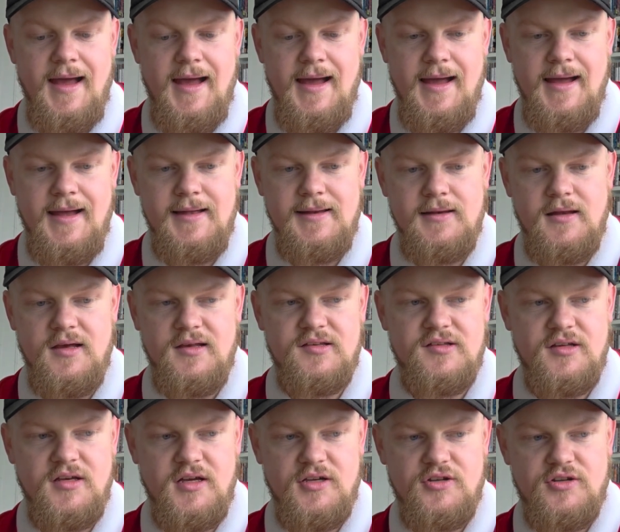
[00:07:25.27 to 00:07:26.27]
And I
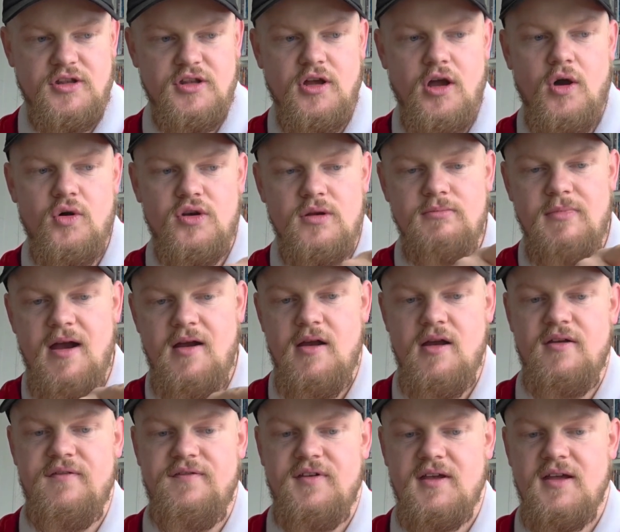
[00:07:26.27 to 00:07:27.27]
searched the golden
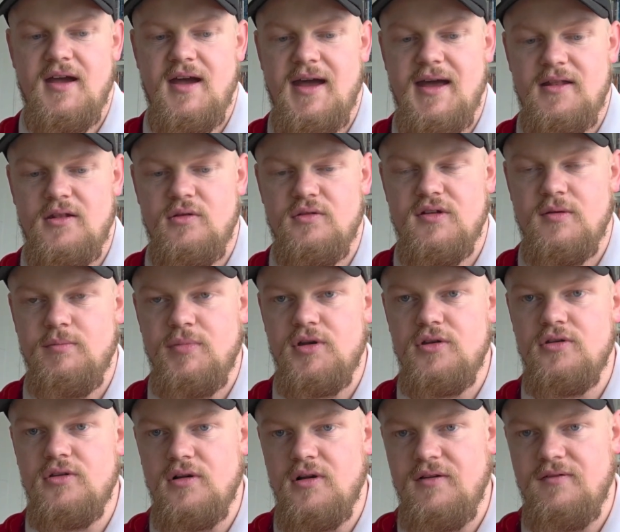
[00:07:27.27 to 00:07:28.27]
Mario figure, and there was a
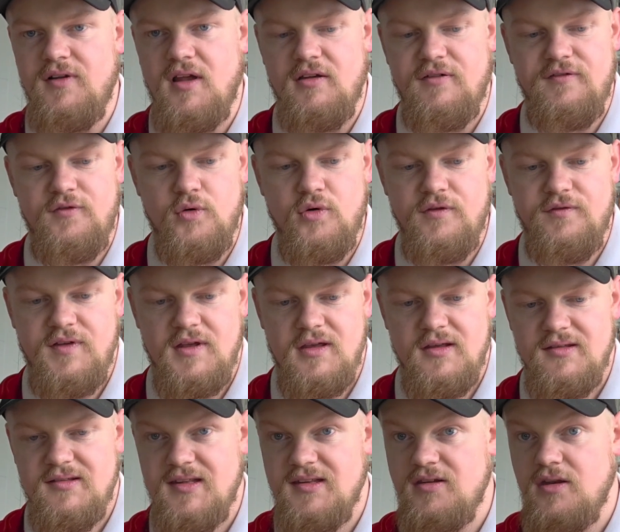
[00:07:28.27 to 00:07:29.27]
bundle of like 4
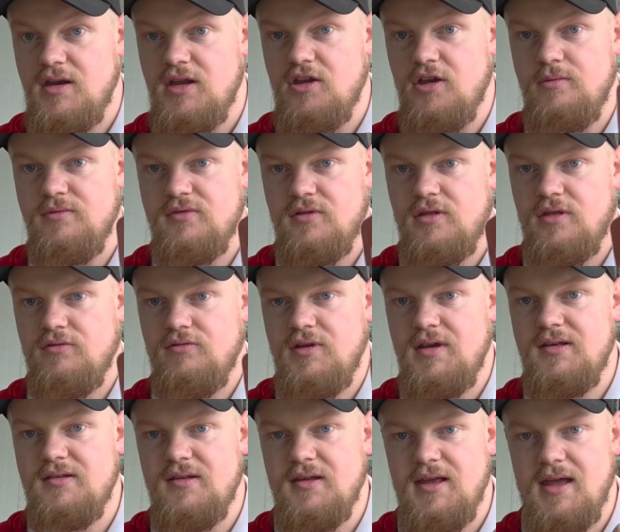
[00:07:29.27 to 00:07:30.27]
figures. This only comes with
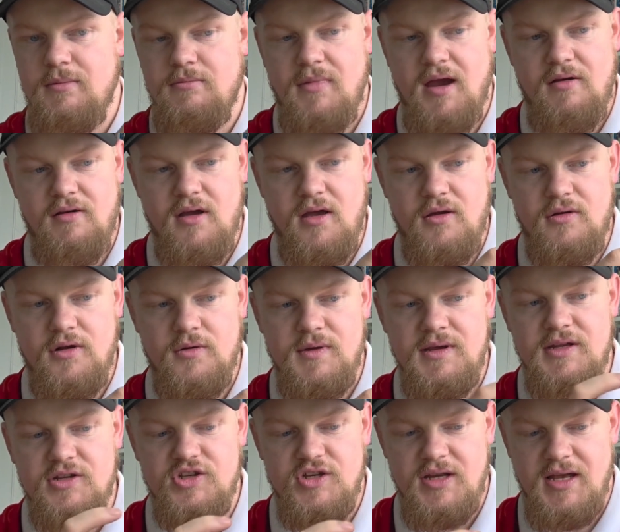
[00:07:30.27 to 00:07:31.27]
3, so you get Mario,
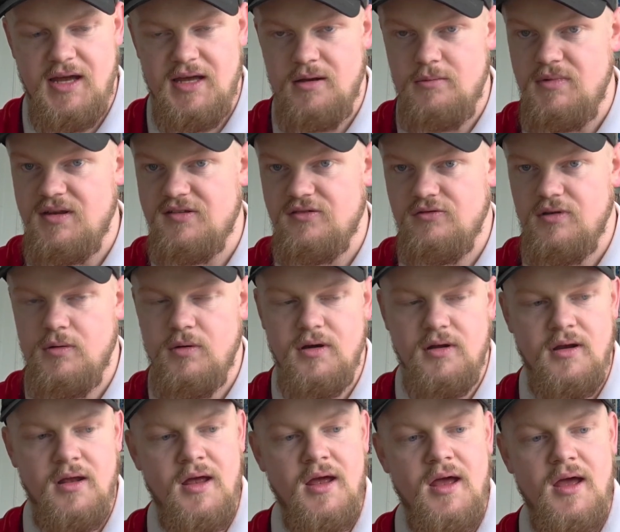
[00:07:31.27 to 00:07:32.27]
Luigi and a mystery
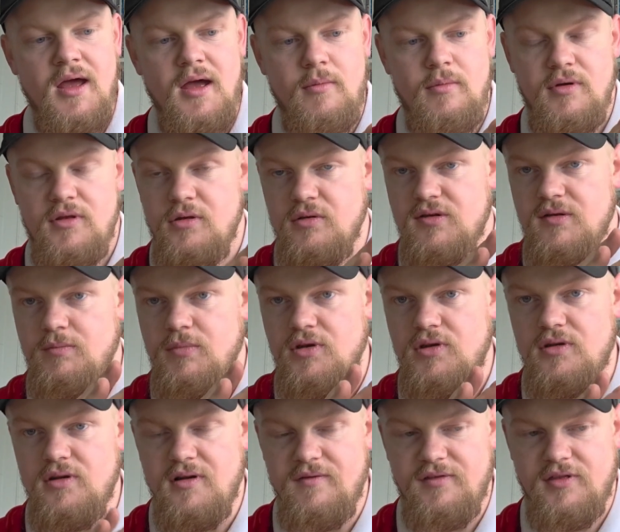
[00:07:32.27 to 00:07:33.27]
one. But there was a
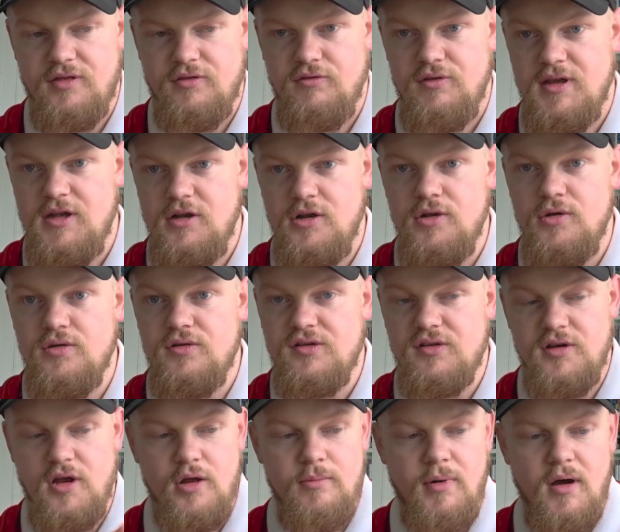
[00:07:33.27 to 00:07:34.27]
bundle of 3
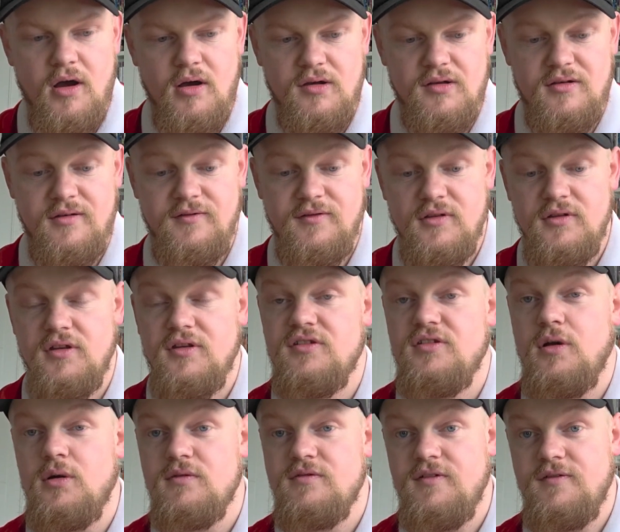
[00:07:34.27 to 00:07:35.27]
loose, no box, that
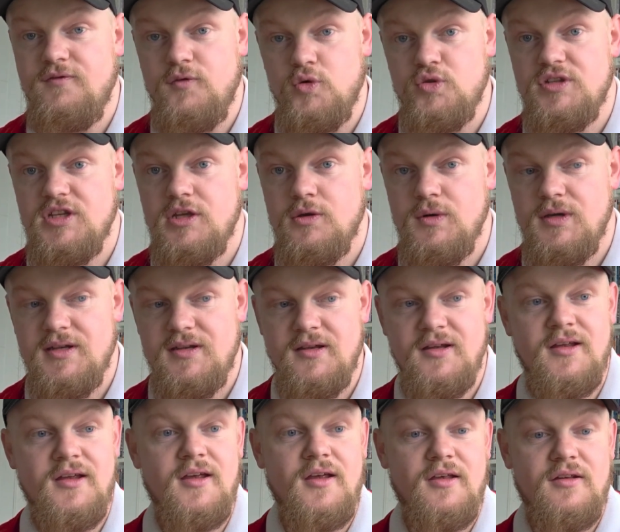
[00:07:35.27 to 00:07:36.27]
sold for 40 quid.
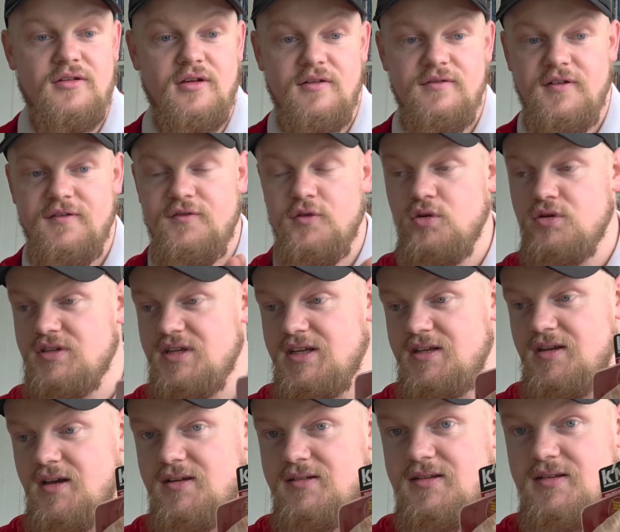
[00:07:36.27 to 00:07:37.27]
So for
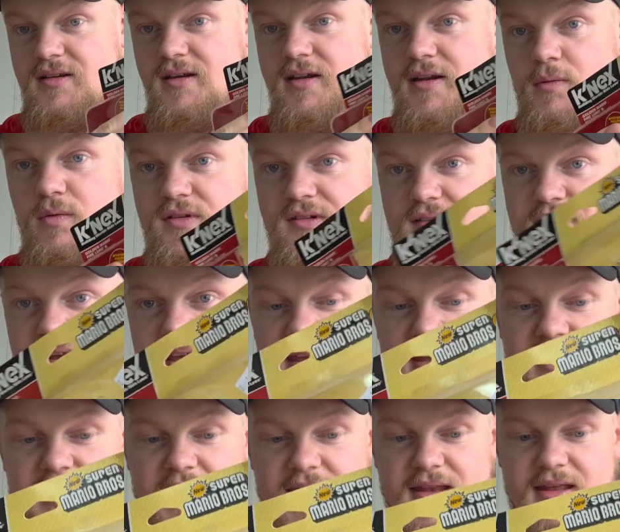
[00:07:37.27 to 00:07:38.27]
£14.99, I wasn't
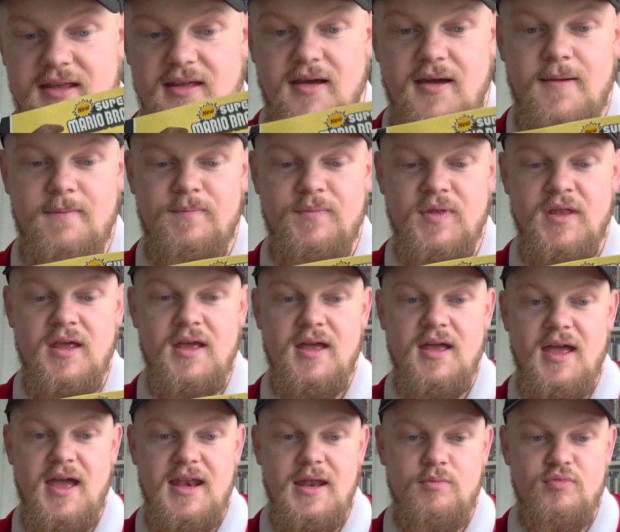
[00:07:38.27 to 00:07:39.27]
taking
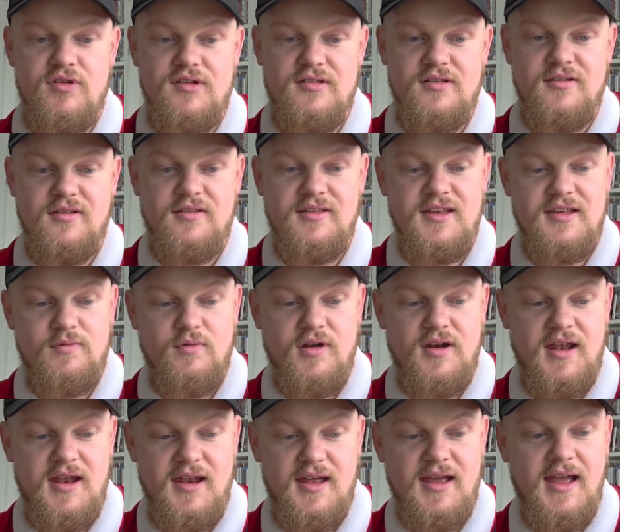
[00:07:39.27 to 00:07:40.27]
any prisoners on this
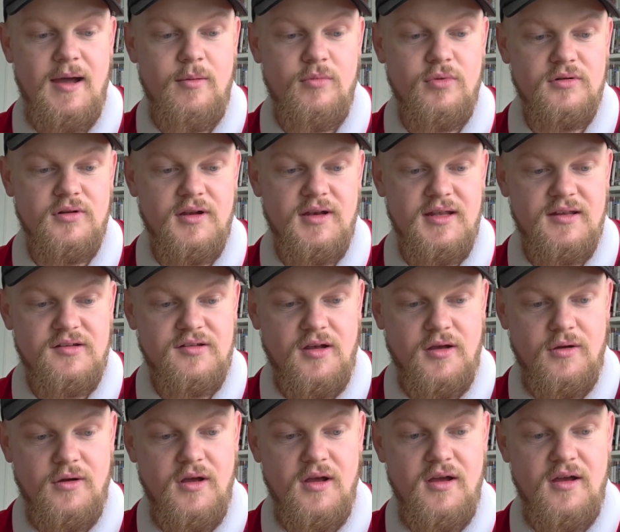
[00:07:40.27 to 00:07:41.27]
one, and I gambled on it.
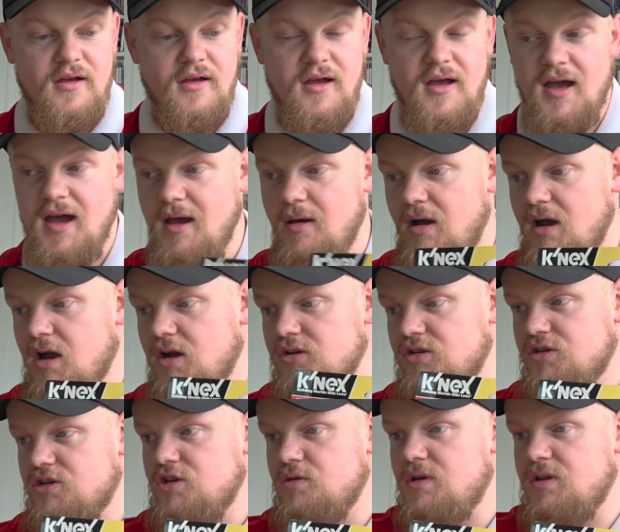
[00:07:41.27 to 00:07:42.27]
So I
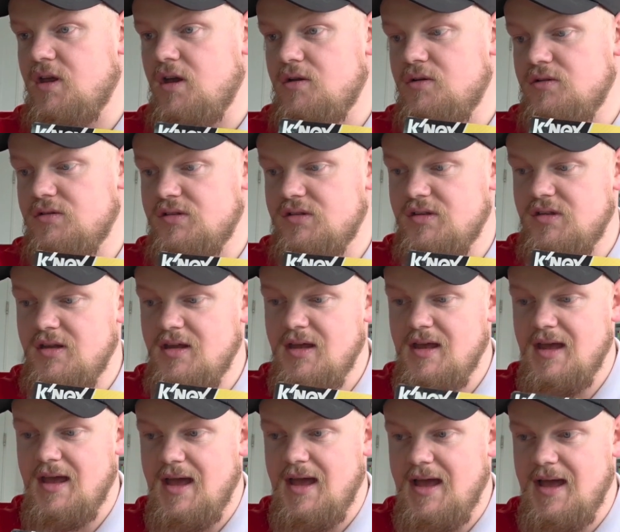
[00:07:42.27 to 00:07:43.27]
got 2 of those,
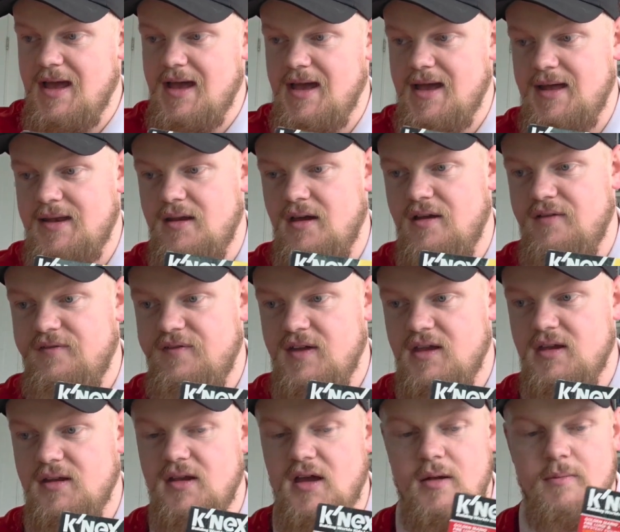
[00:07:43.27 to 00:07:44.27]
and I
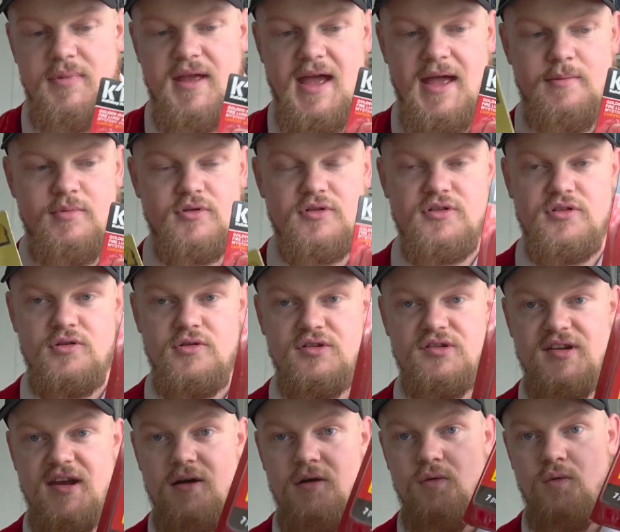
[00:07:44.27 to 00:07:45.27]
figured I'd be able to
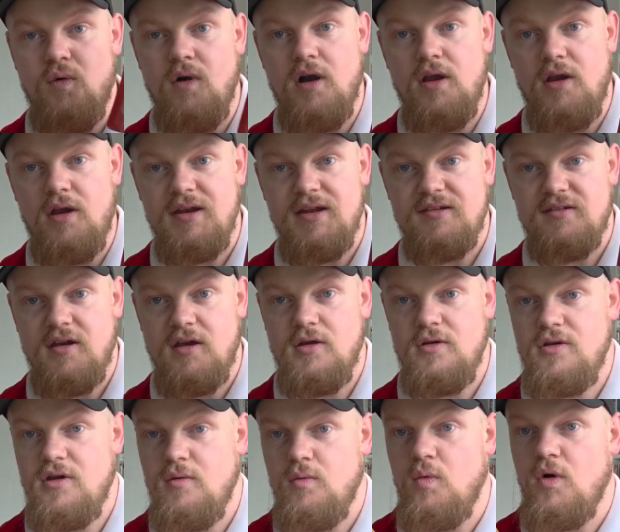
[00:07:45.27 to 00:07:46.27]
sell one on its
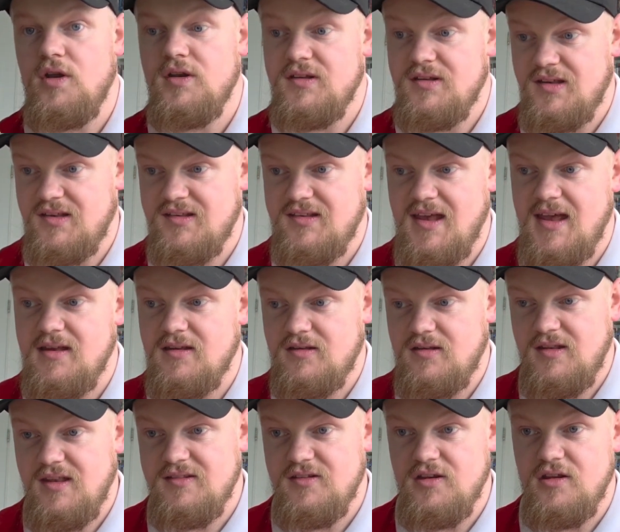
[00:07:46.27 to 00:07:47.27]
own and one as a set.
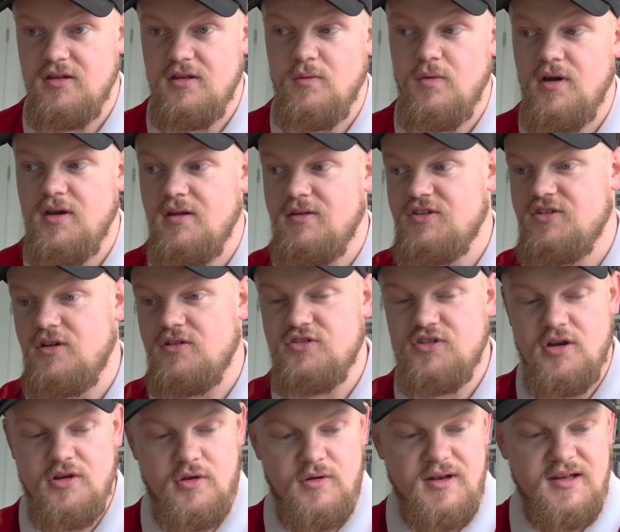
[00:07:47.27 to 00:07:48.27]
So there's another one which I'll
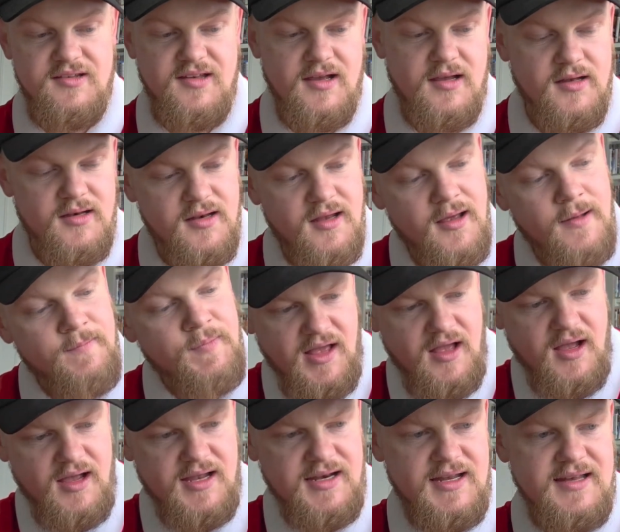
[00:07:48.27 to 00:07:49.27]
show you in a second. I
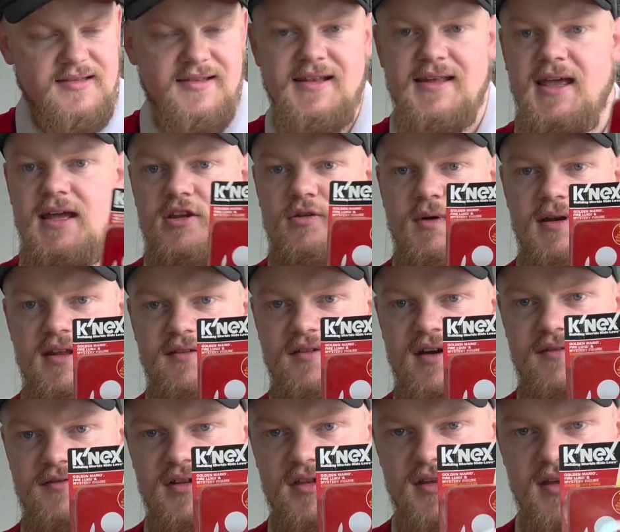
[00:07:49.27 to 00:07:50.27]
think I could easily get
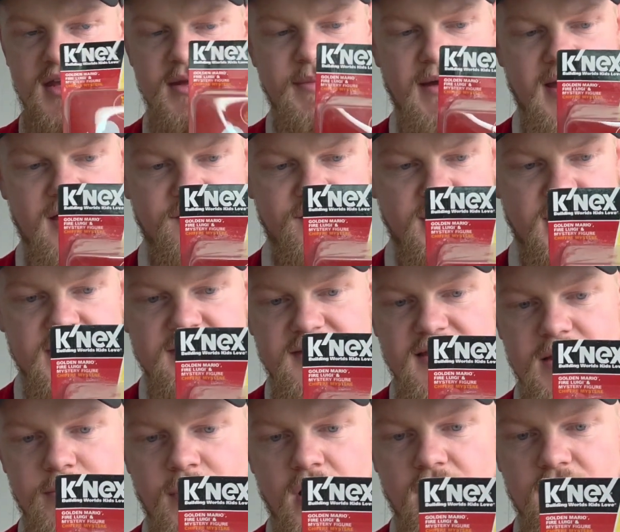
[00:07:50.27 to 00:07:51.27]
25 to £30 for these
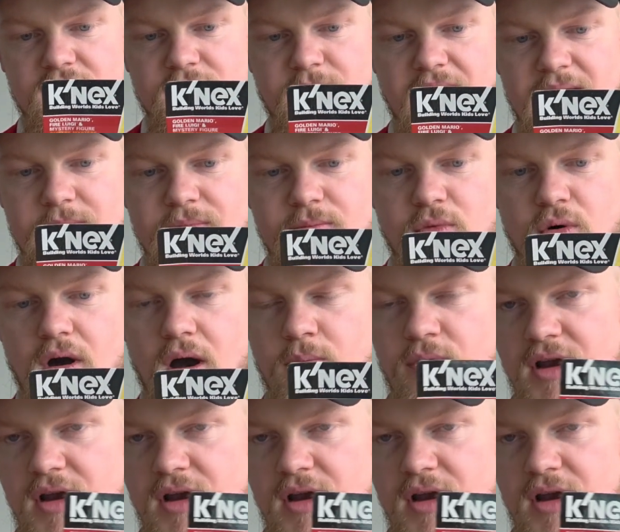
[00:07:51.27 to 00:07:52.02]
in the box, maybe more.